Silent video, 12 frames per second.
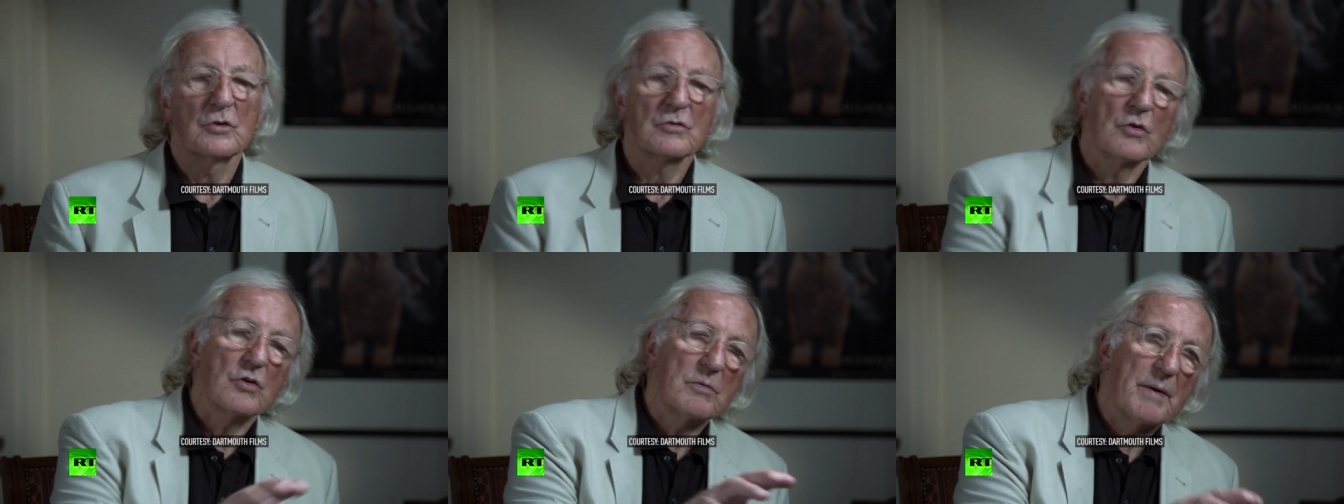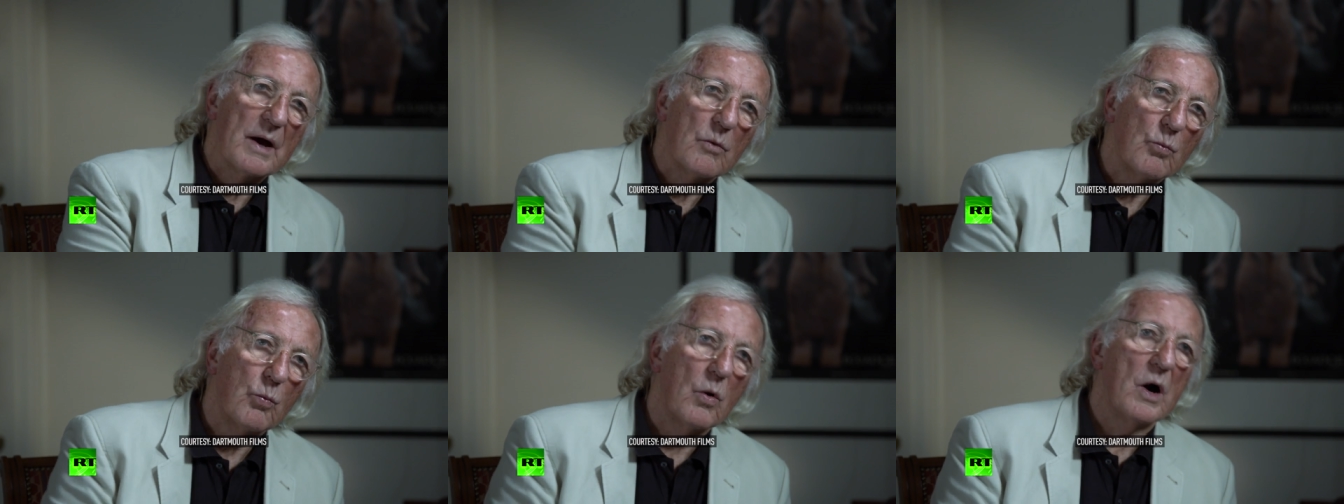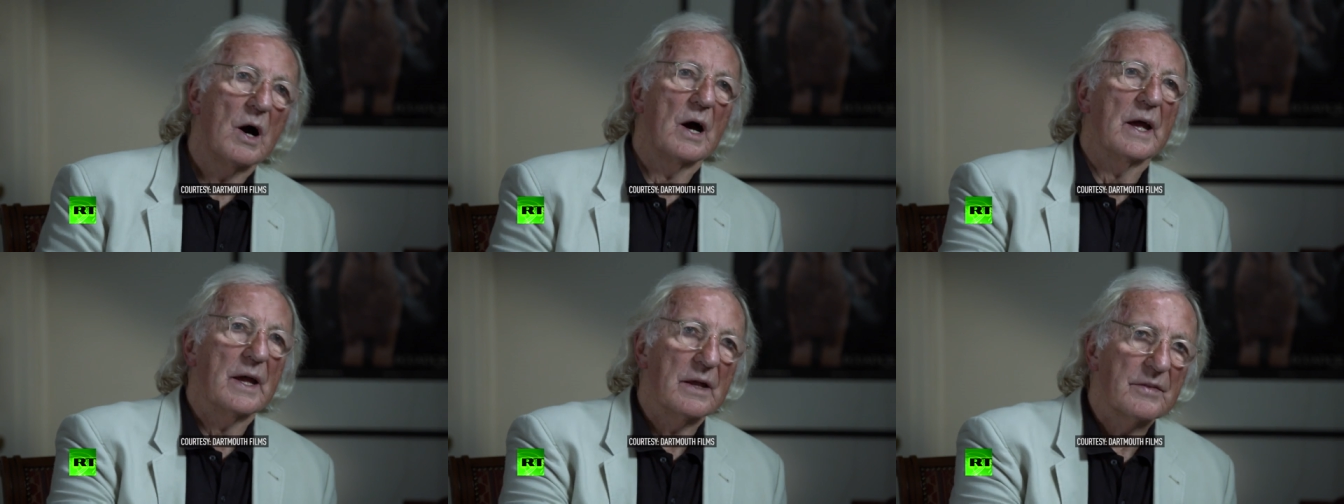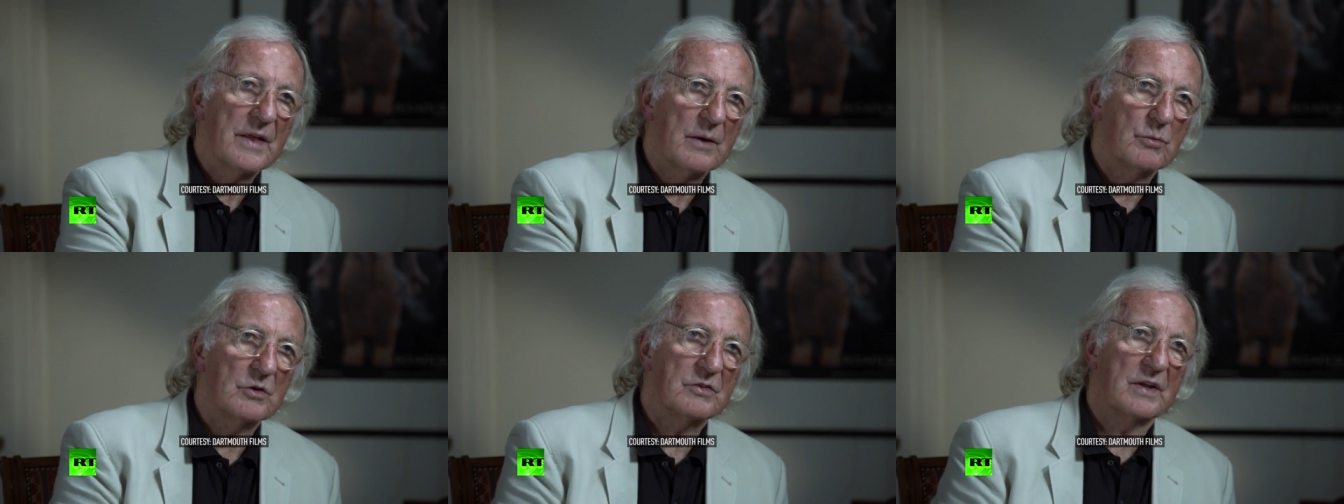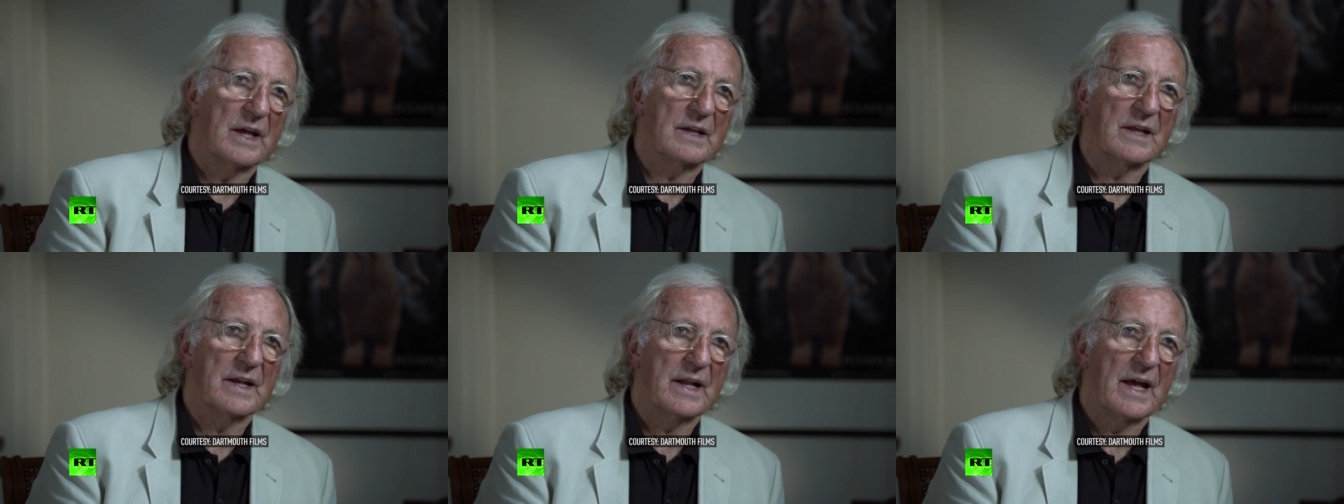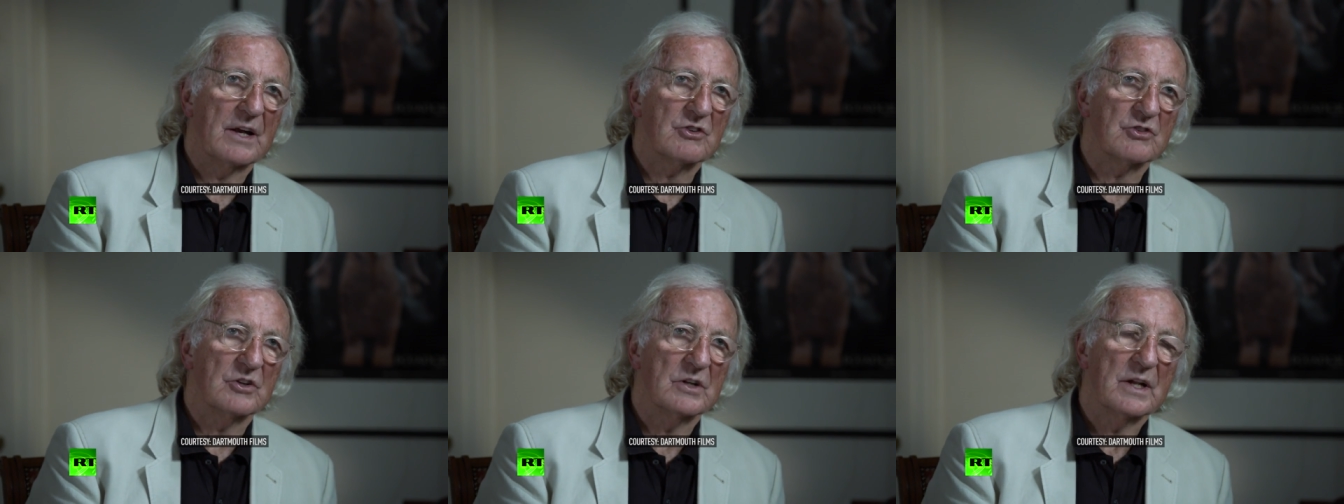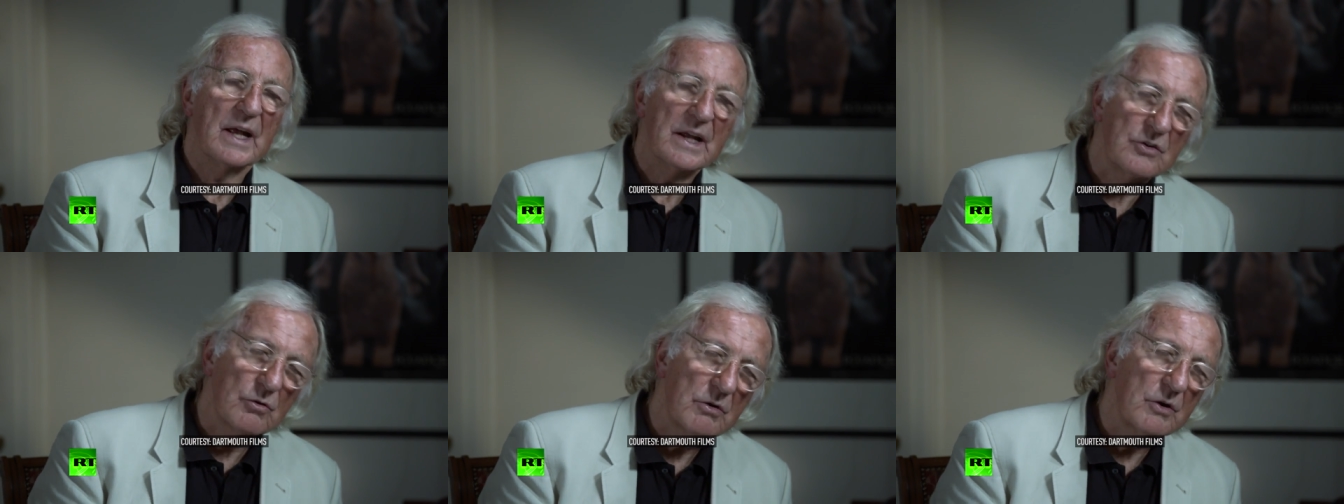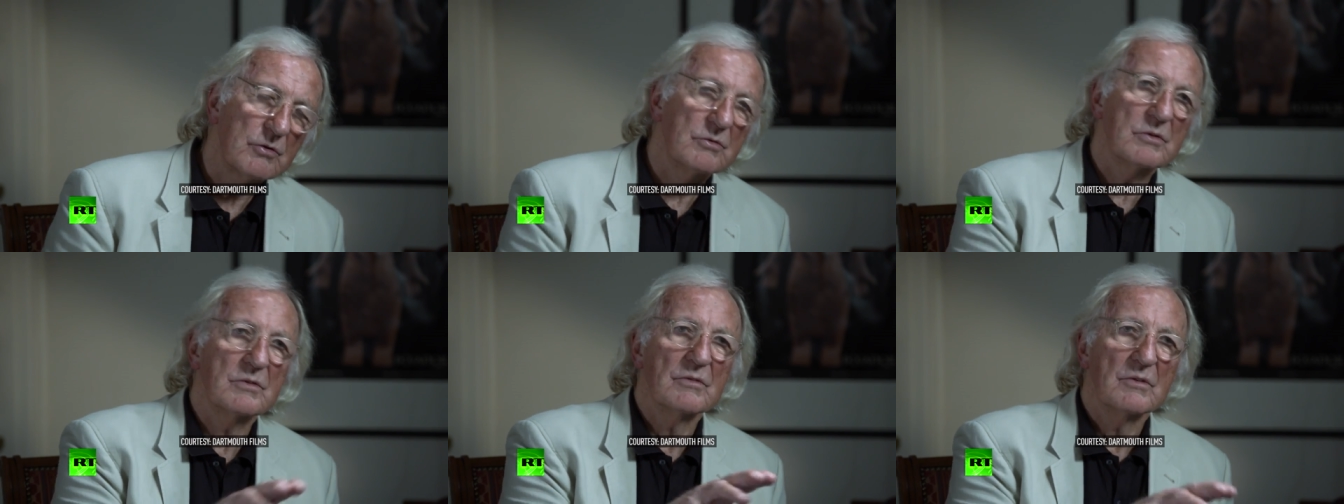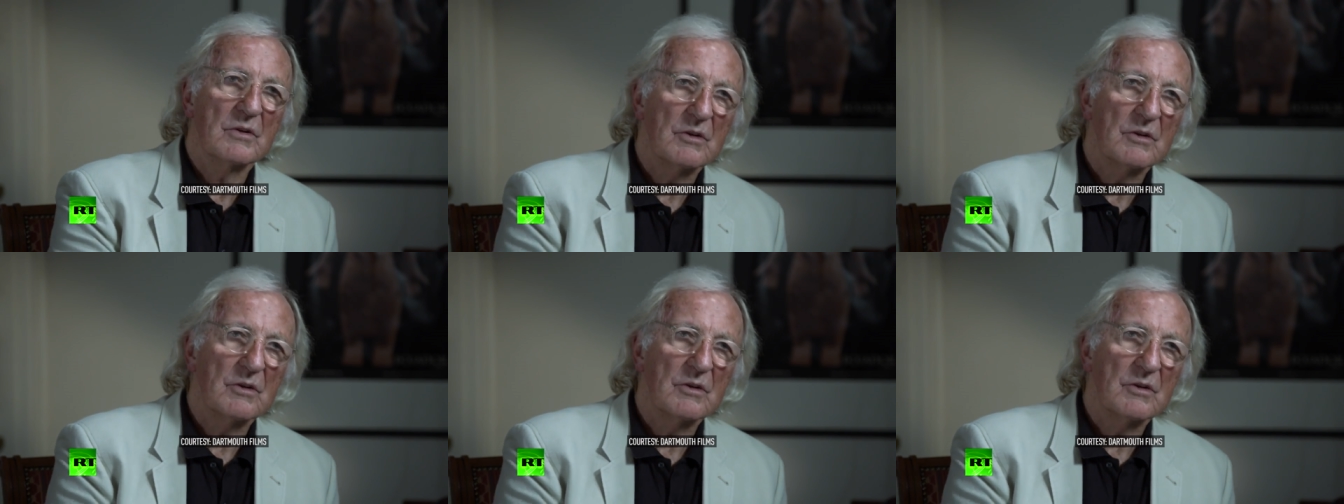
you talk about why they would take that action and your own